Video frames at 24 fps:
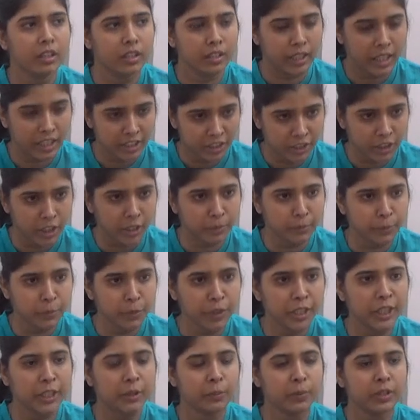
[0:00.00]

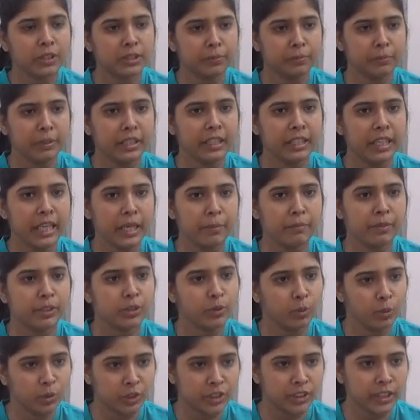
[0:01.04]
Rajgangpur, it was being named
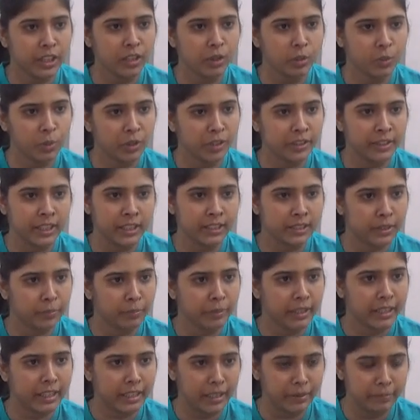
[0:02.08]
as OCL, Odisha
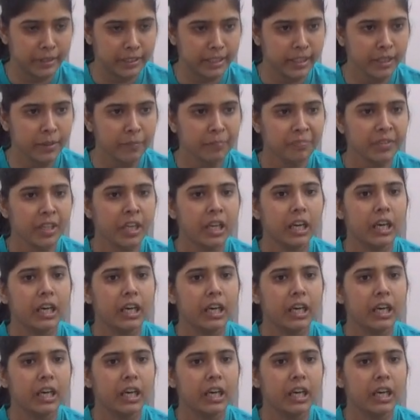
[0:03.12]
Cement Limited.